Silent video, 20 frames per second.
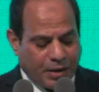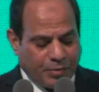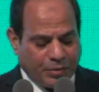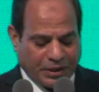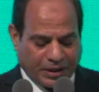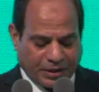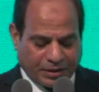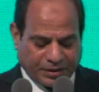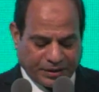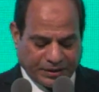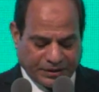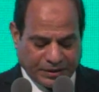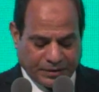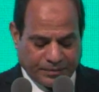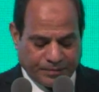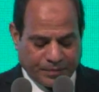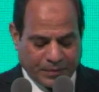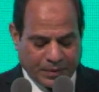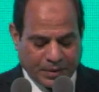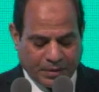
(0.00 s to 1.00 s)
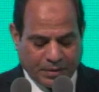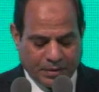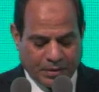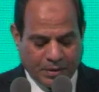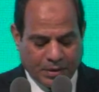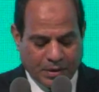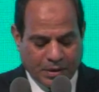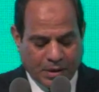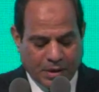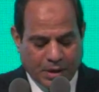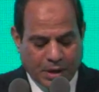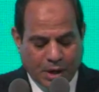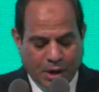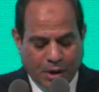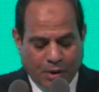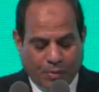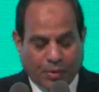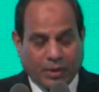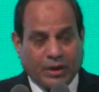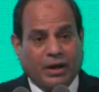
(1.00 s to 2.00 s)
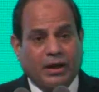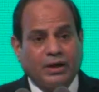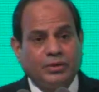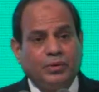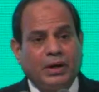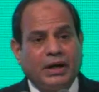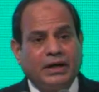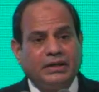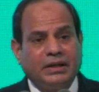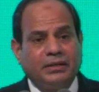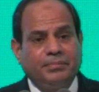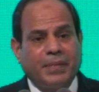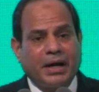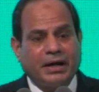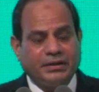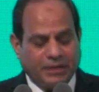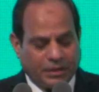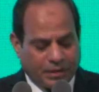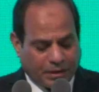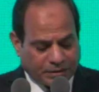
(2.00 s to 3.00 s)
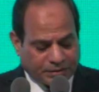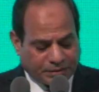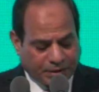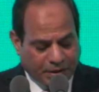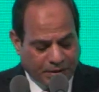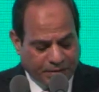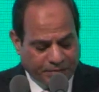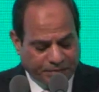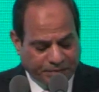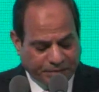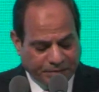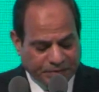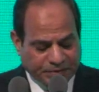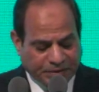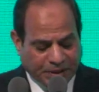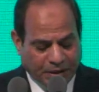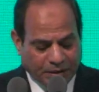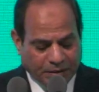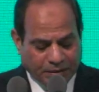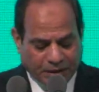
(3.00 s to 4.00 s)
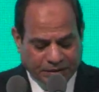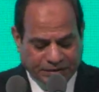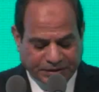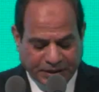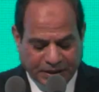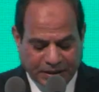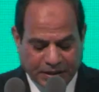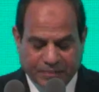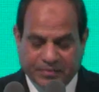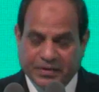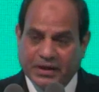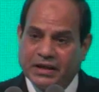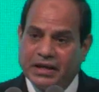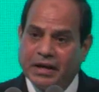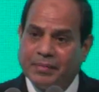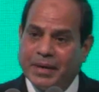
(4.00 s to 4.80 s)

regardless of their differences, whether ethnic, religious, racial, or others.